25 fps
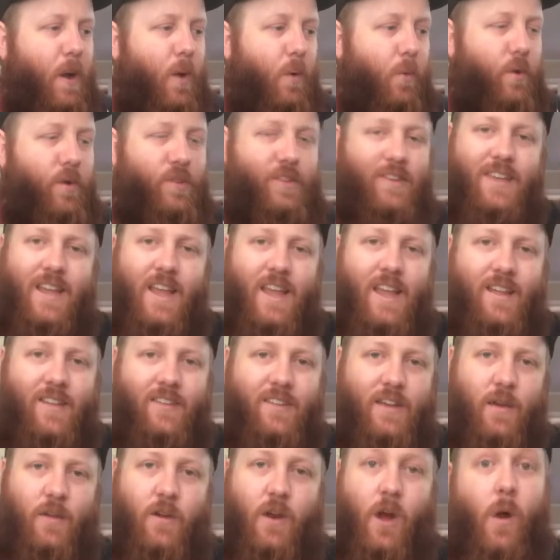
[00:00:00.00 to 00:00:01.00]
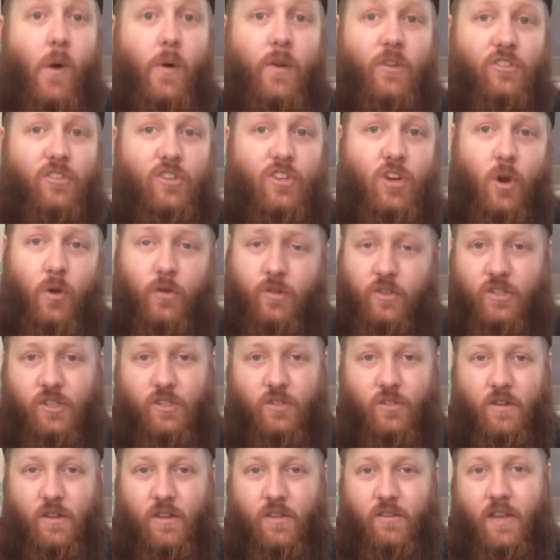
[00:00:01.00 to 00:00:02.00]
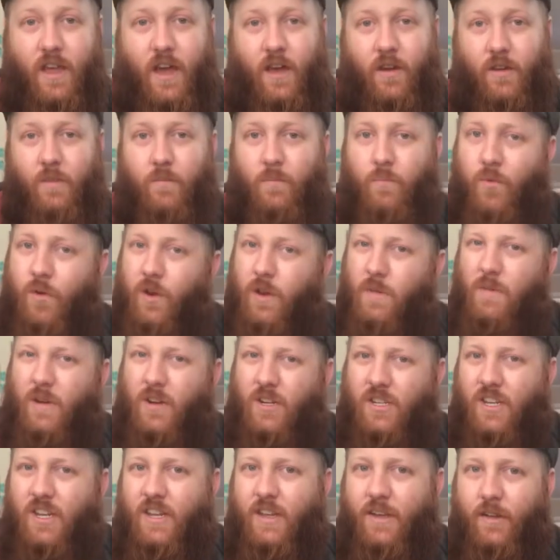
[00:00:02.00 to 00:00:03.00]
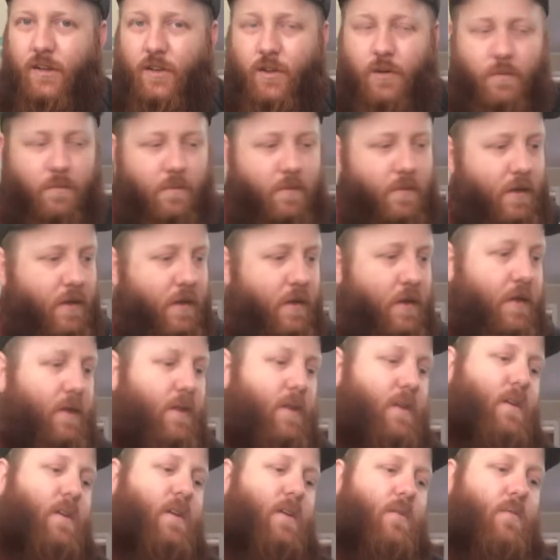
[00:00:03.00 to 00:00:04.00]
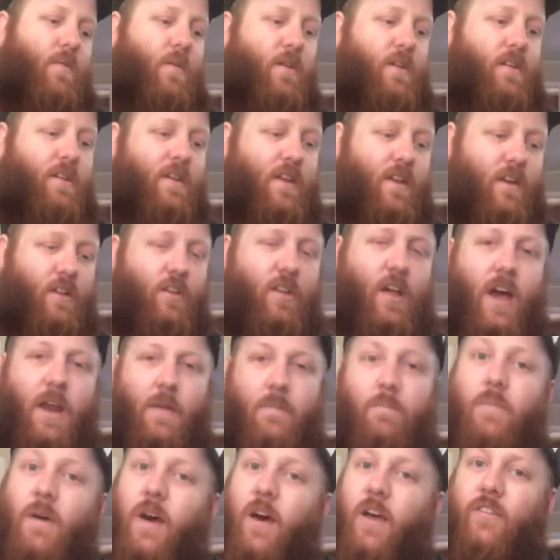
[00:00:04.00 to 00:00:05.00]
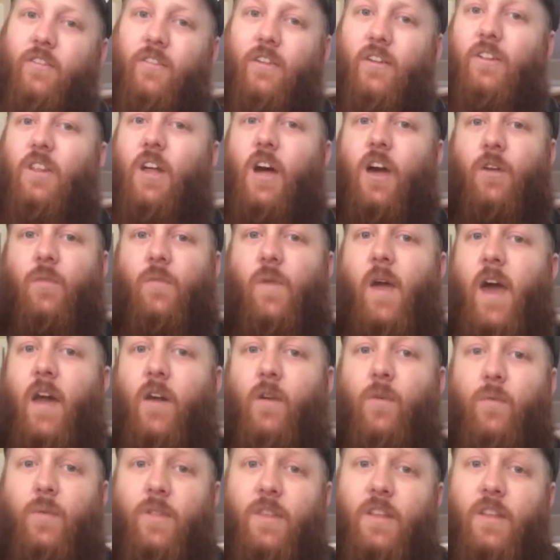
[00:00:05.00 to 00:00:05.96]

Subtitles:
With 10s, I would always choke the strings out, pretty much kill them, where I'd get a lot of buzz and a lot of rattle.